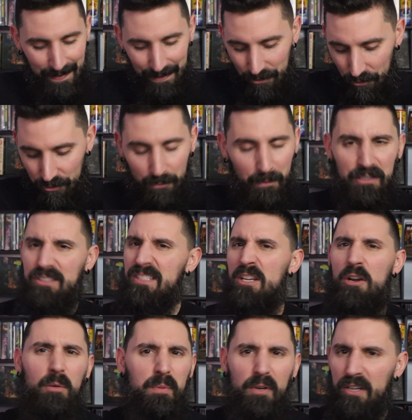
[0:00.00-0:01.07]
So there's gonna be
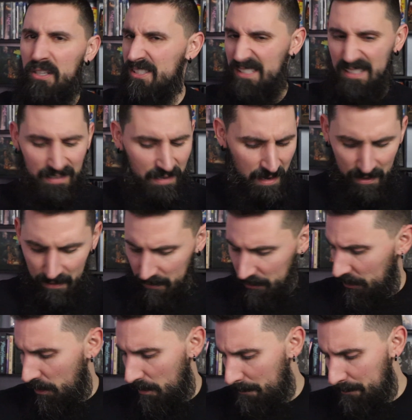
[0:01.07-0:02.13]
Steelbooks and,
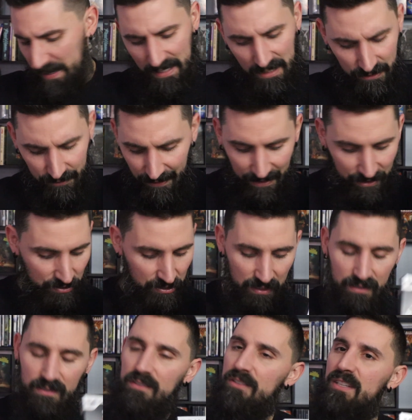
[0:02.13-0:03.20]
you know, big
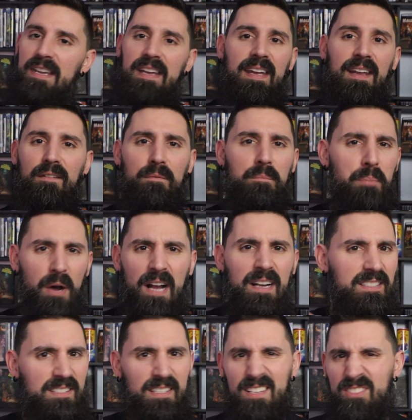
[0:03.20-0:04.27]
collections and
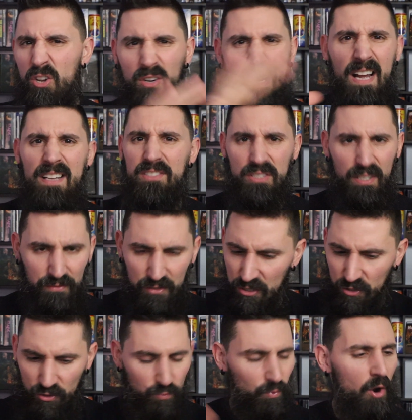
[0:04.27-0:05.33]
box sets, all kinds of stuff
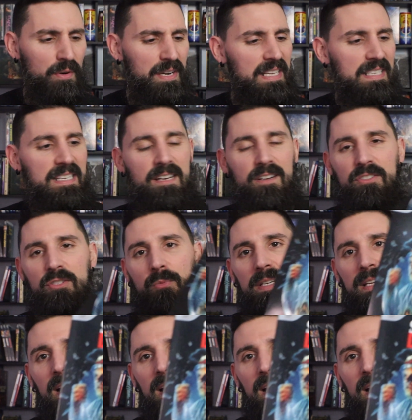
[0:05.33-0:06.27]
just thrown in here. So we